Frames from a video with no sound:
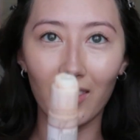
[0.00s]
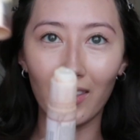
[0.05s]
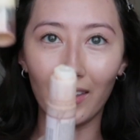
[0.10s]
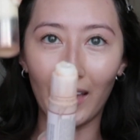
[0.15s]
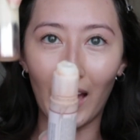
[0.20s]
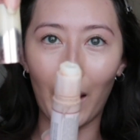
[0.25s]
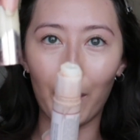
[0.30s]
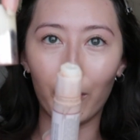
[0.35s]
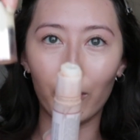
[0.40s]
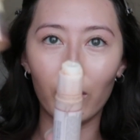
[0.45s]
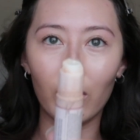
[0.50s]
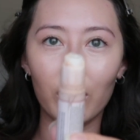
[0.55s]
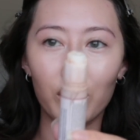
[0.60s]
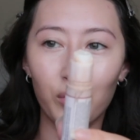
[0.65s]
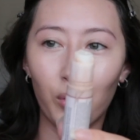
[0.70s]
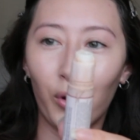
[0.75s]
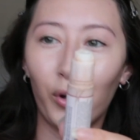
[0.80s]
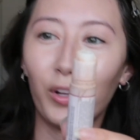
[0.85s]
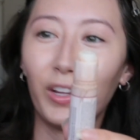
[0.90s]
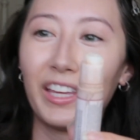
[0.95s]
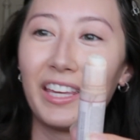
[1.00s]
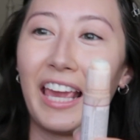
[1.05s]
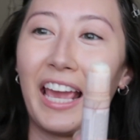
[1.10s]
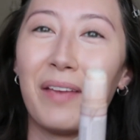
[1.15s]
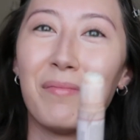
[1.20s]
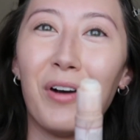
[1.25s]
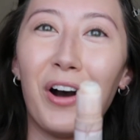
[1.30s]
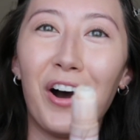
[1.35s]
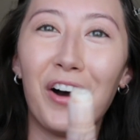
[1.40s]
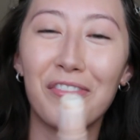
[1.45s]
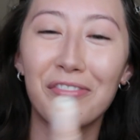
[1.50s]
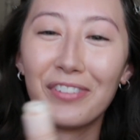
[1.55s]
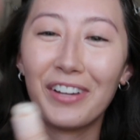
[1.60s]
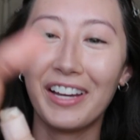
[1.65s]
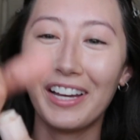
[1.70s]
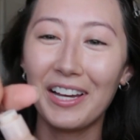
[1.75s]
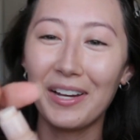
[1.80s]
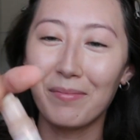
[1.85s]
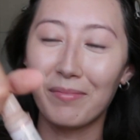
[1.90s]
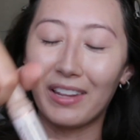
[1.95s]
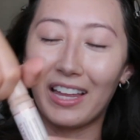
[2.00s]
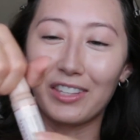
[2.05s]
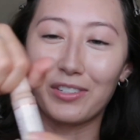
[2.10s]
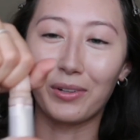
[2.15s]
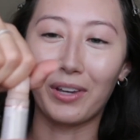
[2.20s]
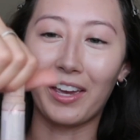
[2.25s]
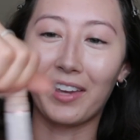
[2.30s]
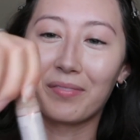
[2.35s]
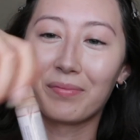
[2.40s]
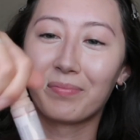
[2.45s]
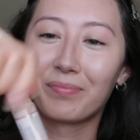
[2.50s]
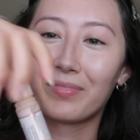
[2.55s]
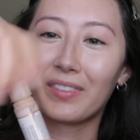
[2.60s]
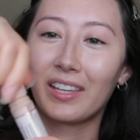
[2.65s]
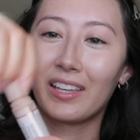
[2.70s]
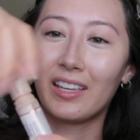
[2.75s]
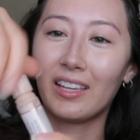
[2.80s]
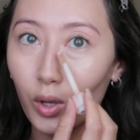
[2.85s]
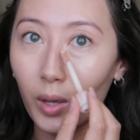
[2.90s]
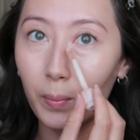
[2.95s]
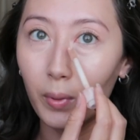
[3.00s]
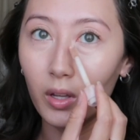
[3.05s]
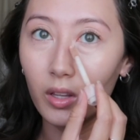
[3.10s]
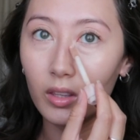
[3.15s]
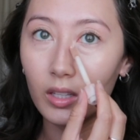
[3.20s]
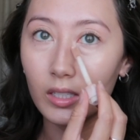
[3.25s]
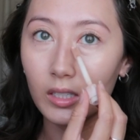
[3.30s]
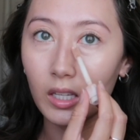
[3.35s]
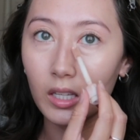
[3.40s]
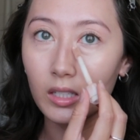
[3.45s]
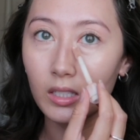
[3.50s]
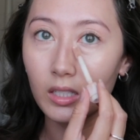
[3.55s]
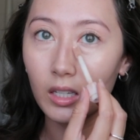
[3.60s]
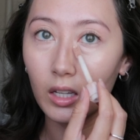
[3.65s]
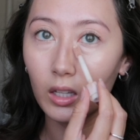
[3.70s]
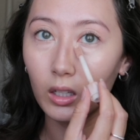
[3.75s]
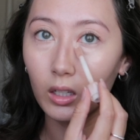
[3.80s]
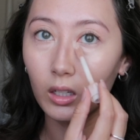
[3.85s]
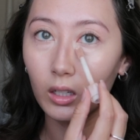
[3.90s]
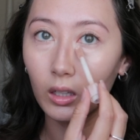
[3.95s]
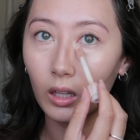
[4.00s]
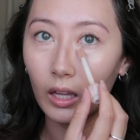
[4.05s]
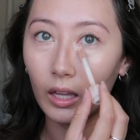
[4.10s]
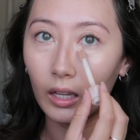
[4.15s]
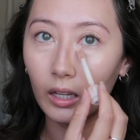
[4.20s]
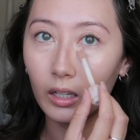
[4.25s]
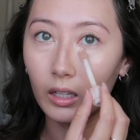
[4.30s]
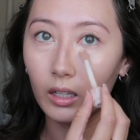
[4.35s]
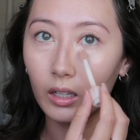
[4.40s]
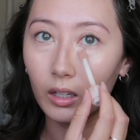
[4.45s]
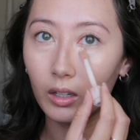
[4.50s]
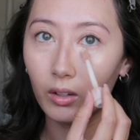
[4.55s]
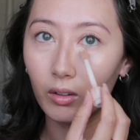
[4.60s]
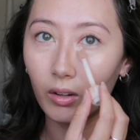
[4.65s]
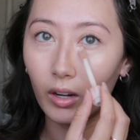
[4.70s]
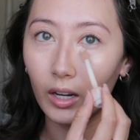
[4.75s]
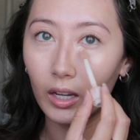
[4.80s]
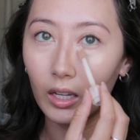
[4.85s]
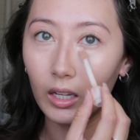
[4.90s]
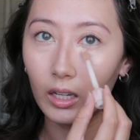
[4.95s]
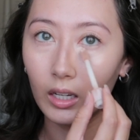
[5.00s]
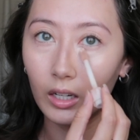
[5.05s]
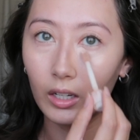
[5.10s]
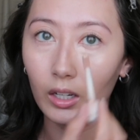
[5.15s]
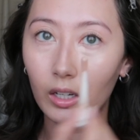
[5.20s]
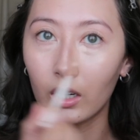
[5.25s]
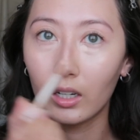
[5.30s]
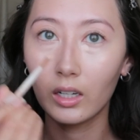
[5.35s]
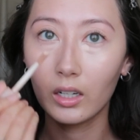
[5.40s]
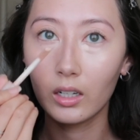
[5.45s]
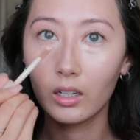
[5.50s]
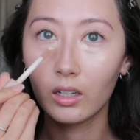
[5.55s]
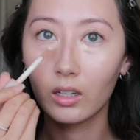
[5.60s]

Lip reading: The cap of this totally came off. That's okay. So I put this concealer like right here,